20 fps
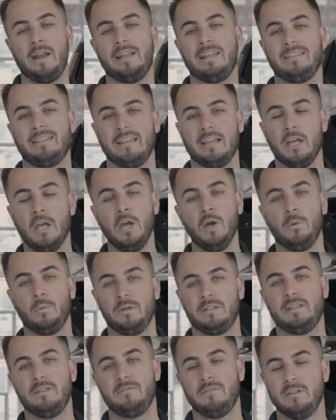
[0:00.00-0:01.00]
anything
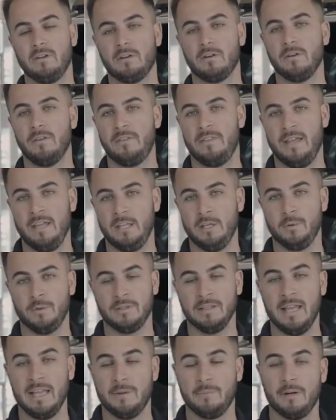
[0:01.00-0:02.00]
with the vehicle that you
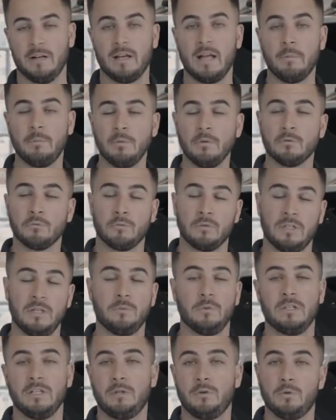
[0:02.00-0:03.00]
would like. But a couple of
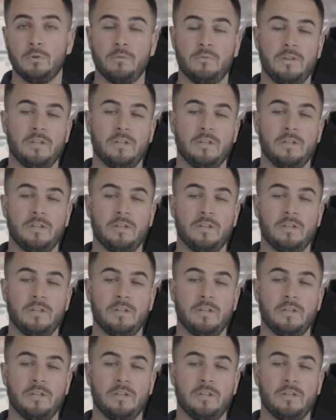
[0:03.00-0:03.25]
really, really cool